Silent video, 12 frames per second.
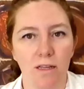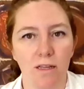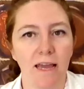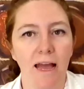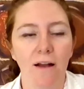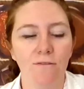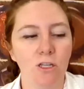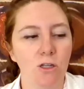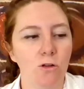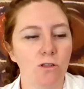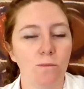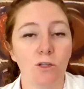they have to
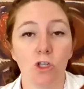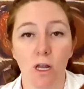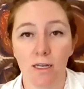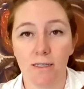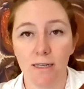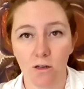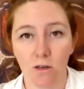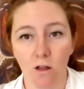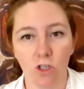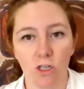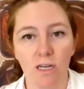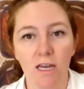use machete
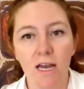technology